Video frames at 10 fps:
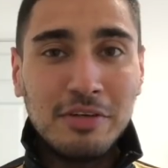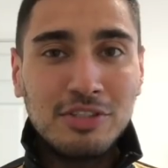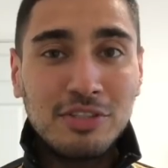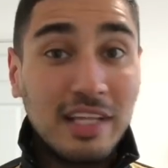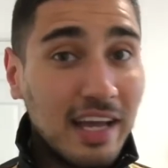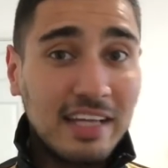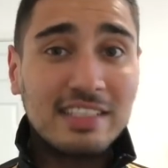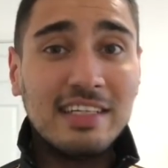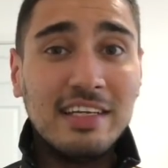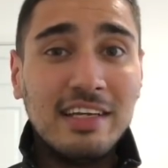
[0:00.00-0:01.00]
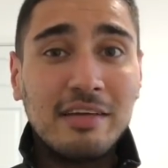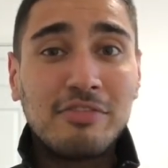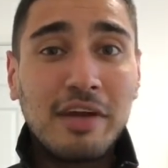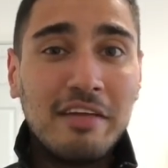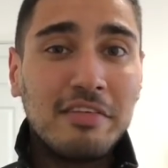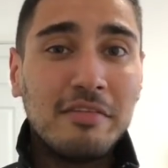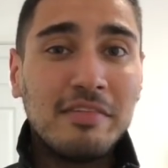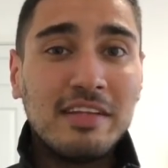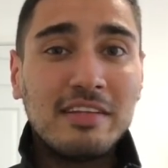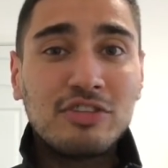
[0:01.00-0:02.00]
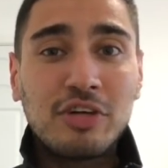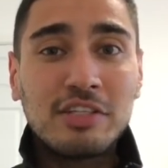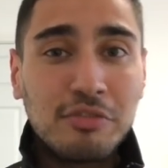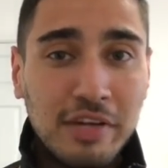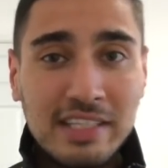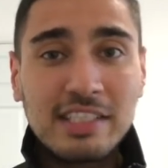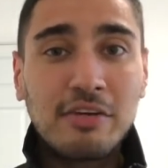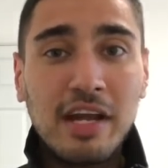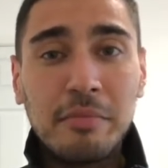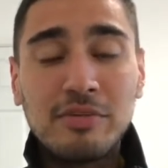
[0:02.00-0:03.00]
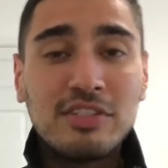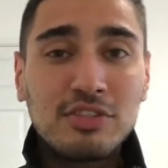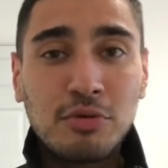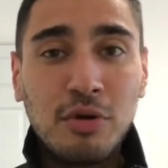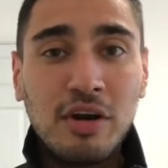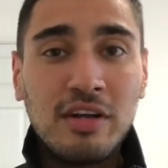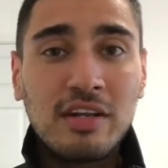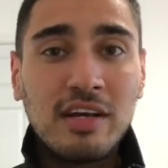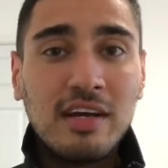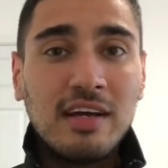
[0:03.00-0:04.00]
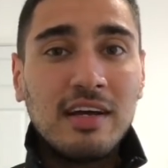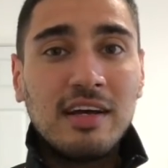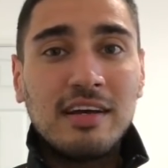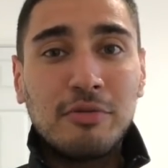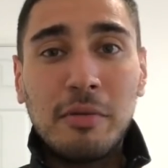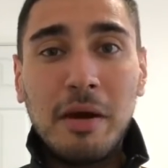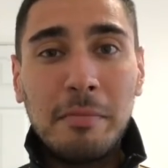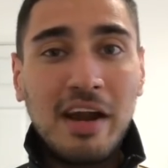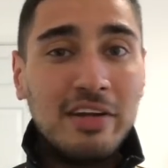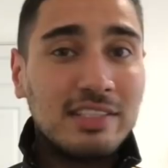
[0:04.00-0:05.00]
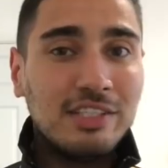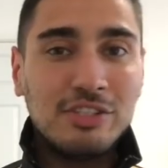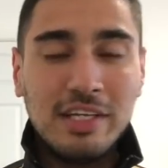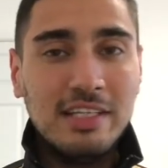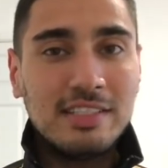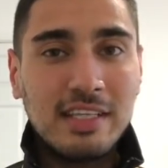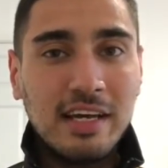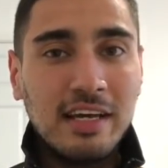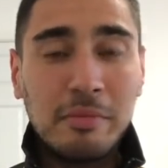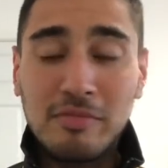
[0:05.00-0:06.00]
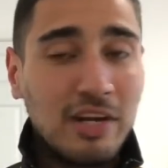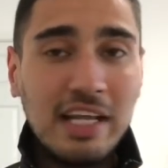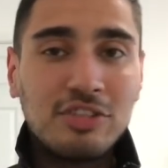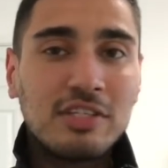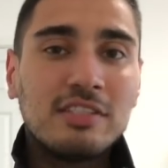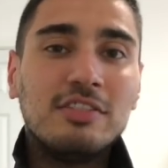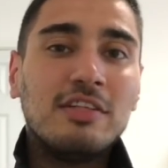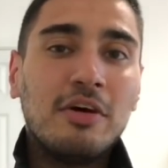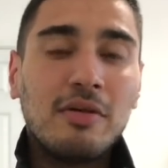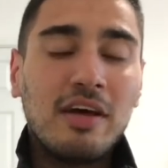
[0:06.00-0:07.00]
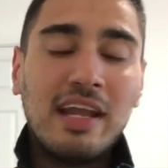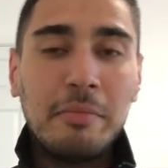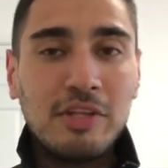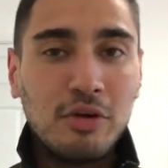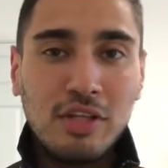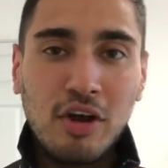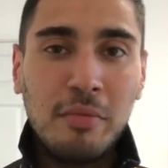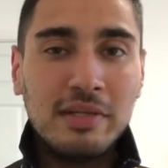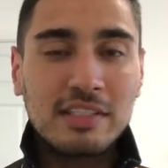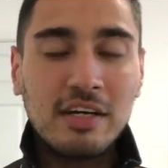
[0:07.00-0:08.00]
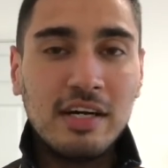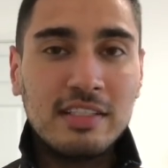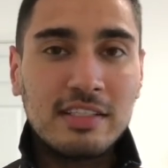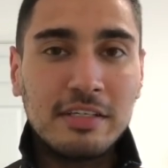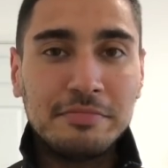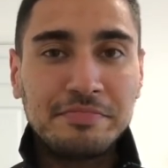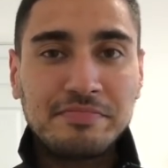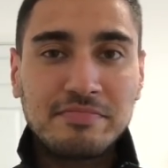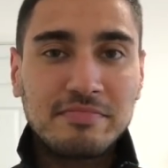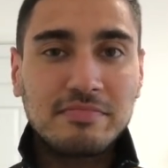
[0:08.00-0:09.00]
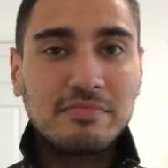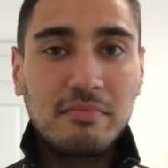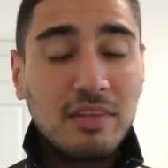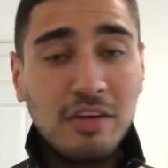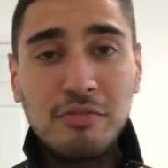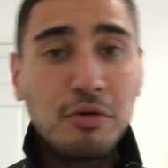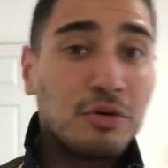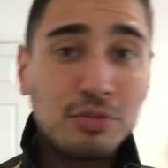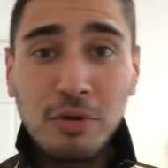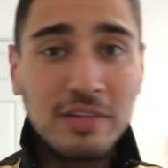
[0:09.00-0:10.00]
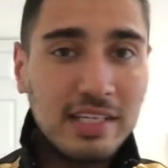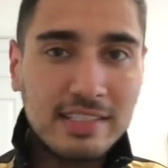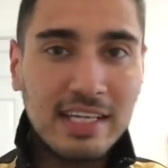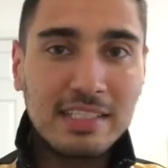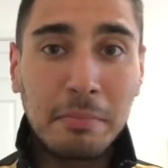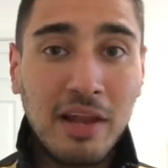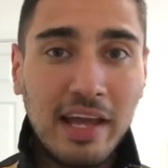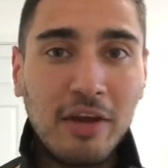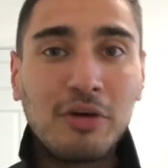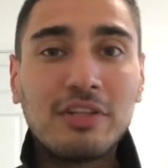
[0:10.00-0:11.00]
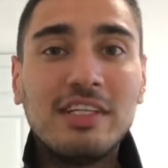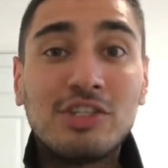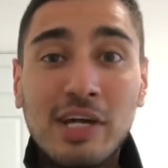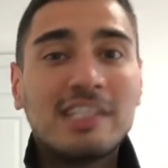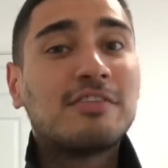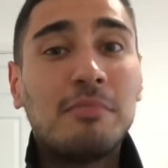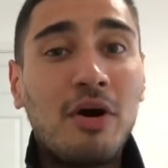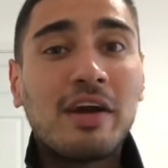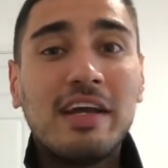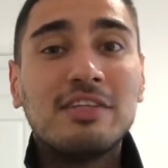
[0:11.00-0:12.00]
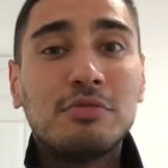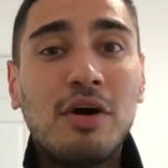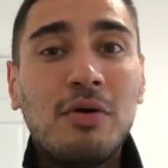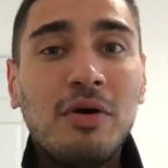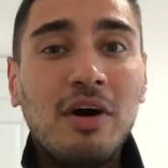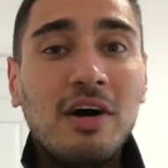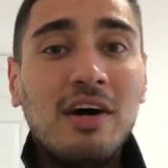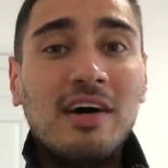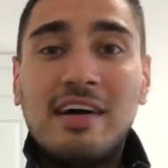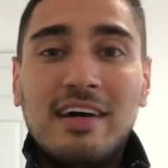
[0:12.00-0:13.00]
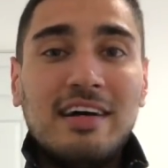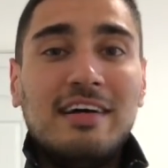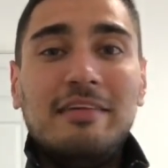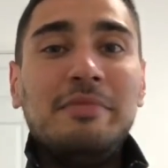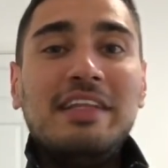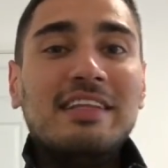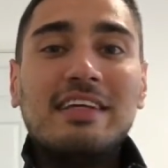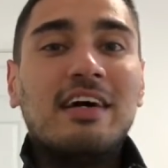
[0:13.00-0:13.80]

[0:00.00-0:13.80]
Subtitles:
Should they actually forgive him and try to reintegrate him with the squad? What about Perisic? Should he stay? I'm really interested to know. Let me know in the comments, guys. Of course, all of this has a play on the transfer market as well. I mean,